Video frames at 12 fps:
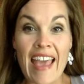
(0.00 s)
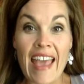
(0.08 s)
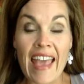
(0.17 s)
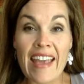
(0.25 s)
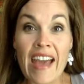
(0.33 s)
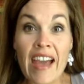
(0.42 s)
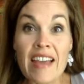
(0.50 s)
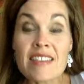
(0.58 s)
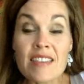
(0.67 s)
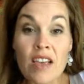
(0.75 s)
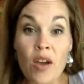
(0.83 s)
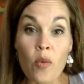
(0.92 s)
Hey guys,
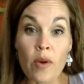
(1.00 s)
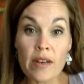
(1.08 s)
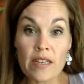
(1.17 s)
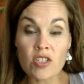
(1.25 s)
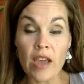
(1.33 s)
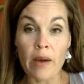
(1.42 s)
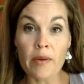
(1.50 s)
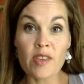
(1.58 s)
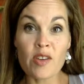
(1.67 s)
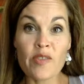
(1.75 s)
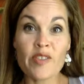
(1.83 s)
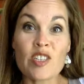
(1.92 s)
wanted to chat with
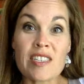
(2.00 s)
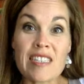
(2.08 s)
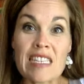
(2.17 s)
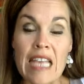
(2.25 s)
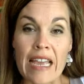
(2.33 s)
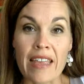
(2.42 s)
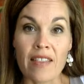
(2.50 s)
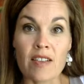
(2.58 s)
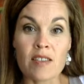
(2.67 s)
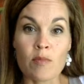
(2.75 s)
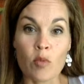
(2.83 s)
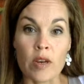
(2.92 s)
you for just a second
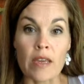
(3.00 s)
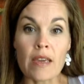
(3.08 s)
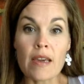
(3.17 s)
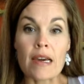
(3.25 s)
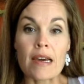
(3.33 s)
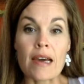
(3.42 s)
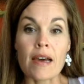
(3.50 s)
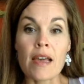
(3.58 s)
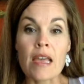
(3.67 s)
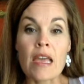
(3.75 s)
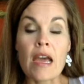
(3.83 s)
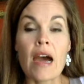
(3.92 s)
this morning. Uh,
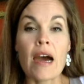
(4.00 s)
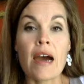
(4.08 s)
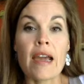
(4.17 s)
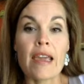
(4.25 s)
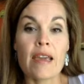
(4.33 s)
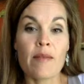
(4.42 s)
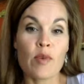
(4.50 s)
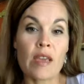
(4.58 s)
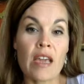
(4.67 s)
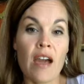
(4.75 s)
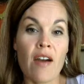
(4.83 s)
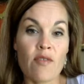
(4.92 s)
I am
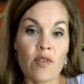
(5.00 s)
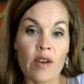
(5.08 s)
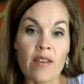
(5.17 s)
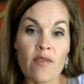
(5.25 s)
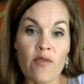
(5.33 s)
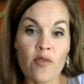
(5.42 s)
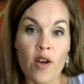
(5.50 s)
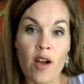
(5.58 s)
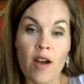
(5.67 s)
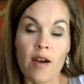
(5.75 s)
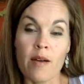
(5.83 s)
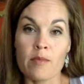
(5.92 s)
recovering
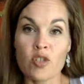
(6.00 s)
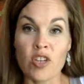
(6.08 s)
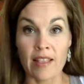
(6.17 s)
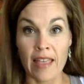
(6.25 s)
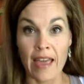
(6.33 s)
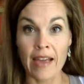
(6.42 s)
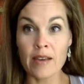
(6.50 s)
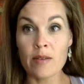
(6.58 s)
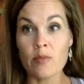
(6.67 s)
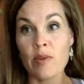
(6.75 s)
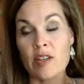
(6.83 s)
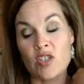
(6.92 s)
from jet lag,
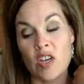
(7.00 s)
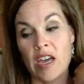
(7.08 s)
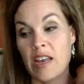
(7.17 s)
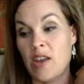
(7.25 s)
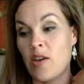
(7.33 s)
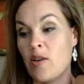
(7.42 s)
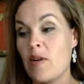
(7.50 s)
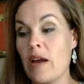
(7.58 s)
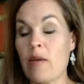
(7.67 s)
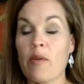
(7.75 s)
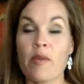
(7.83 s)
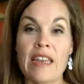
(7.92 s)
which I know I
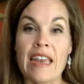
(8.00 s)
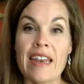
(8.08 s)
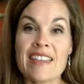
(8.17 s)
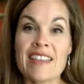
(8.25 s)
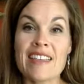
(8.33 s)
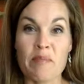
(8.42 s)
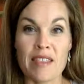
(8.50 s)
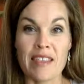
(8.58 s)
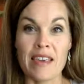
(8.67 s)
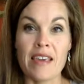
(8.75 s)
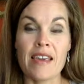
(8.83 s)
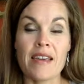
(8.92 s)
won't get any
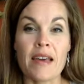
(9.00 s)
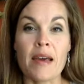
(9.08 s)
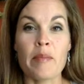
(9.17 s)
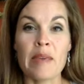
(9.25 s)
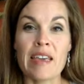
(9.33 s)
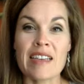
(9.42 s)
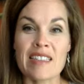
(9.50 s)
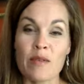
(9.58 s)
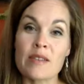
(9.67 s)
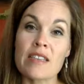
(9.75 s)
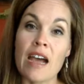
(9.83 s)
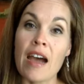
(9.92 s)
sympathy um, because it
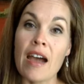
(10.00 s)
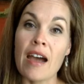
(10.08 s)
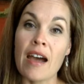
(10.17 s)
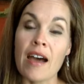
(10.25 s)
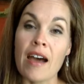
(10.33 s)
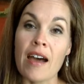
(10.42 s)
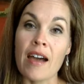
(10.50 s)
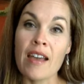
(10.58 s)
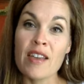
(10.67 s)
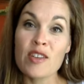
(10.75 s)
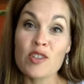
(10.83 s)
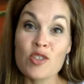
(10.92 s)
was uh, uh
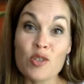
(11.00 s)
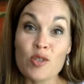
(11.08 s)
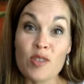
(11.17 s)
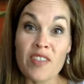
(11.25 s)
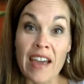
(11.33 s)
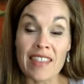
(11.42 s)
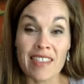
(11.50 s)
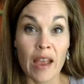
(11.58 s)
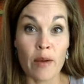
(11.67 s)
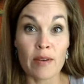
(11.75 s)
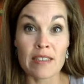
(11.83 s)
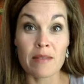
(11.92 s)
due to the fact that I
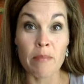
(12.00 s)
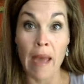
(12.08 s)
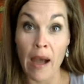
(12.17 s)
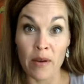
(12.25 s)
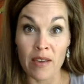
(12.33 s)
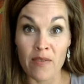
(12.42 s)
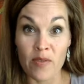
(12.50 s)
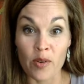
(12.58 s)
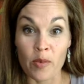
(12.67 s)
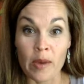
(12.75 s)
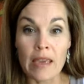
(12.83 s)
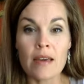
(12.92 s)
was in Maui for a
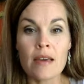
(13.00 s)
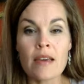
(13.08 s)
week.